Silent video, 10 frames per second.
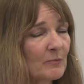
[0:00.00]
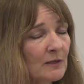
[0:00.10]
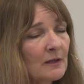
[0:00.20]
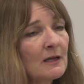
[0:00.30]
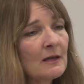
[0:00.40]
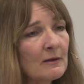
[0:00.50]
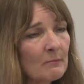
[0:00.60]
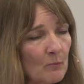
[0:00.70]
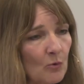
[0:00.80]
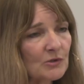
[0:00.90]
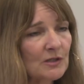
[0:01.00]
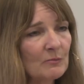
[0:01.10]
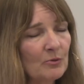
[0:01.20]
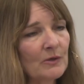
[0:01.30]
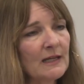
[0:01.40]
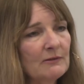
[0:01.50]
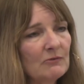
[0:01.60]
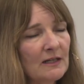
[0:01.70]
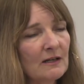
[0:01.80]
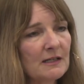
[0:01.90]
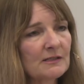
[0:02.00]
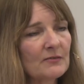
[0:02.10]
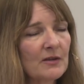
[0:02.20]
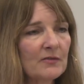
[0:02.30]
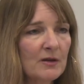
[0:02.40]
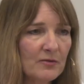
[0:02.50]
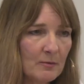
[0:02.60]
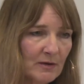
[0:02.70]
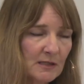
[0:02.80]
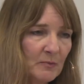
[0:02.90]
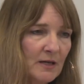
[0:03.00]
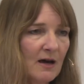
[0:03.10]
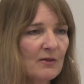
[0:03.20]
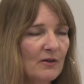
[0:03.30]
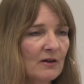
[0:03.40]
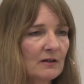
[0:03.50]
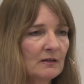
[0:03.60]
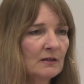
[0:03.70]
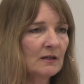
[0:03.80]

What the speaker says: But more to the point, he realised that there must be other